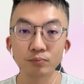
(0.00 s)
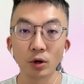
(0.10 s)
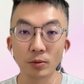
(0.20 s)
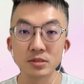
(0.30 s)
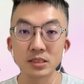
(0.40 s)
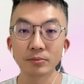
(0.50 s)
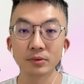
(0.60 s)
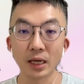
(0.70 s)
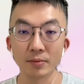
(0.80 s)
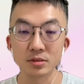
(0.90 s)
problem sum
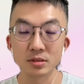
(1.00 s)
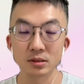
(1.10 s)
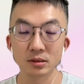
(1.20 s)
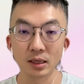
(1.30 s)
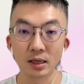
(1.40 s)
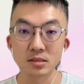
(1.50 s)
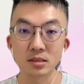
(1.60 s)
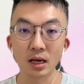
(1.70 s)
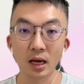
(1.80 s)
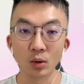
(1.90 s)
types that
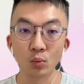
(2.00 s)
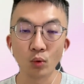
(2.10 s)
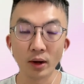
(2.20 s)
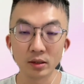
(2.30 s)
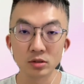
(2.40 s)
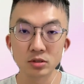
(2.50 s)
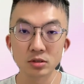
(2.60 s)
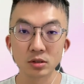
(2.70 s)
I want